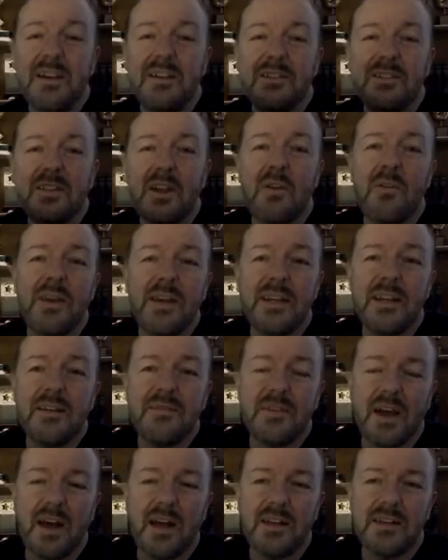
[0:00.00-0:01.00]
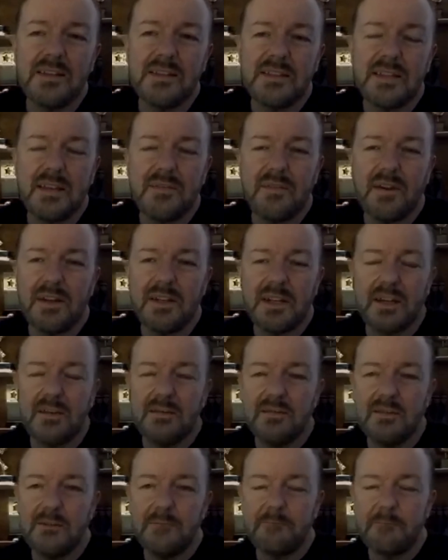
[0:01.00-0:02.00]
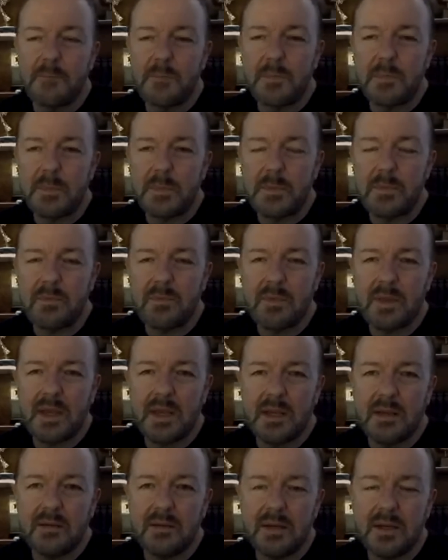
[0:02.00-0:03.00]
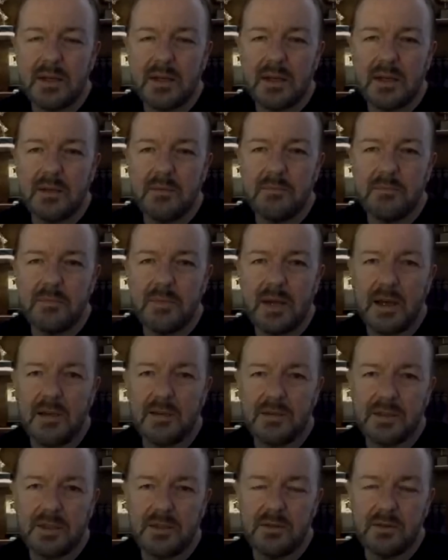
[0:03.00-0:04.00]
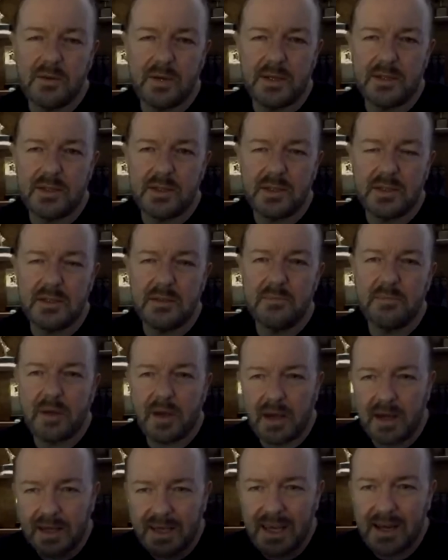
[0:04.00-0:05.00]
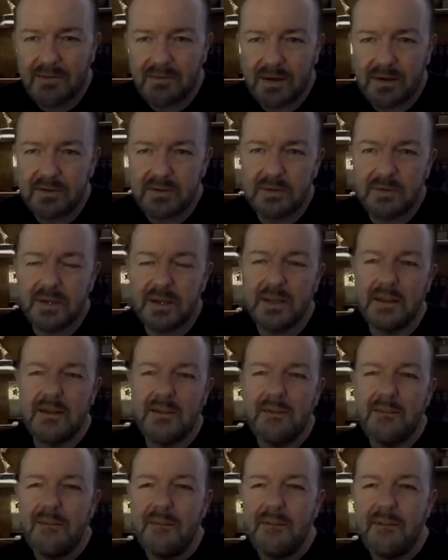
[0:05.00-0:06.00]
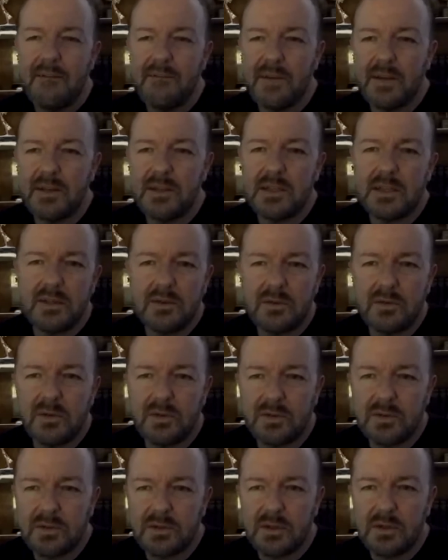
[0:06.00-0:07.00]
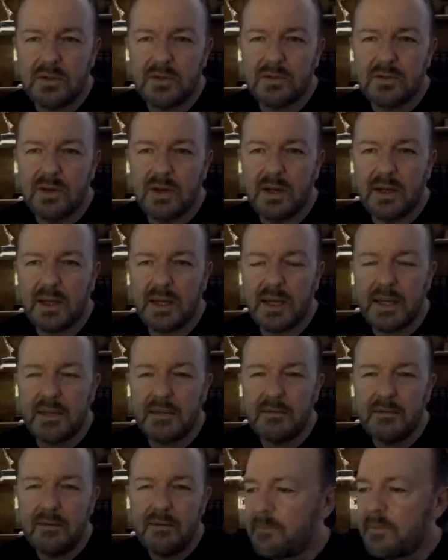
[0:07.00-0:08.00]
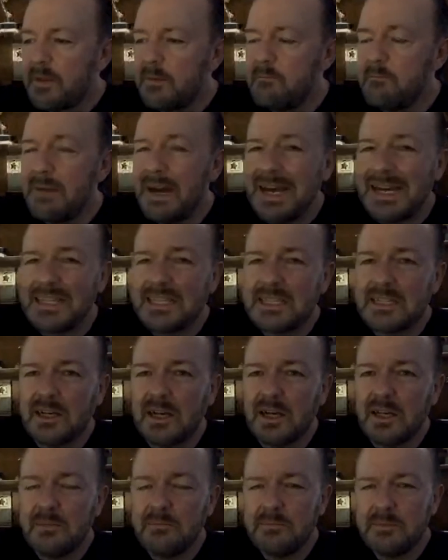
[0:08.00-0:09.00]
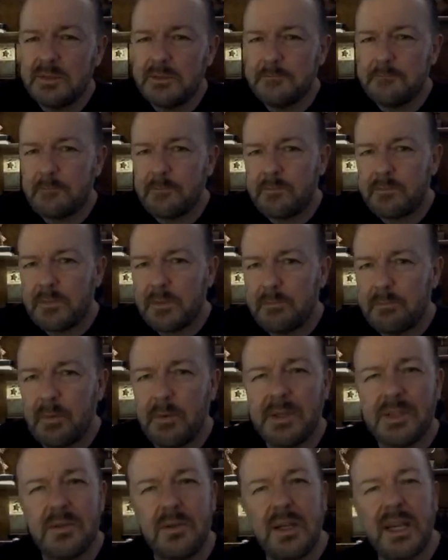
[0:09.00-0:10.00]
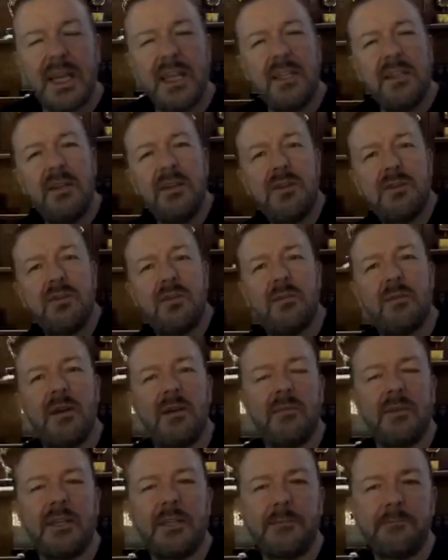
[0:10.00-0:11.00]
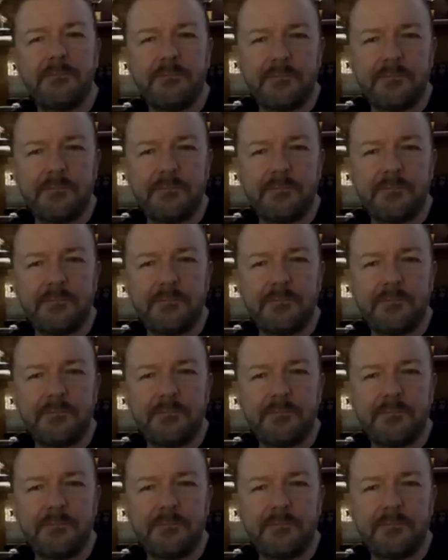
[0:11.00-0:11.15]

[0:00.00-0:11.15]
sorry in advance if I don't answer your question, but I'll get around to it eventually, or try again. Mad times, but we're sort of getting used to them, aren't we?